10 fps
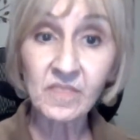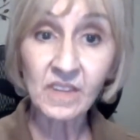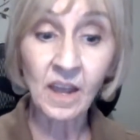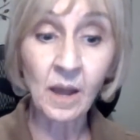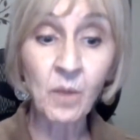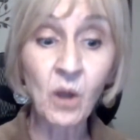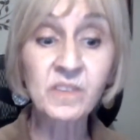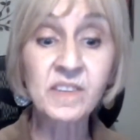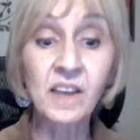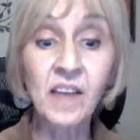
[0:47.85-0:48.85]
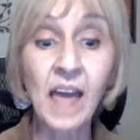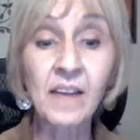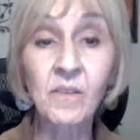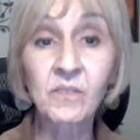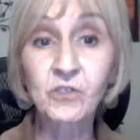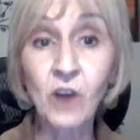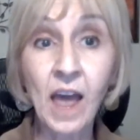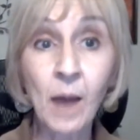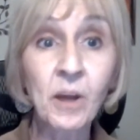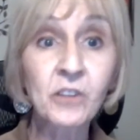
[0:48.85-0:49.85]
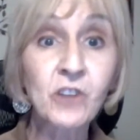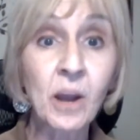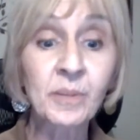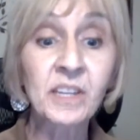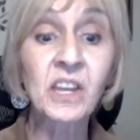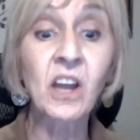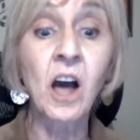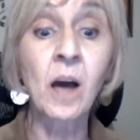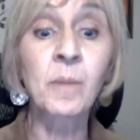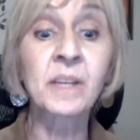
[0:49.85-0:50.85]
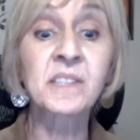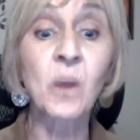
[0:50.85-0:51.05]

about dropping in the comments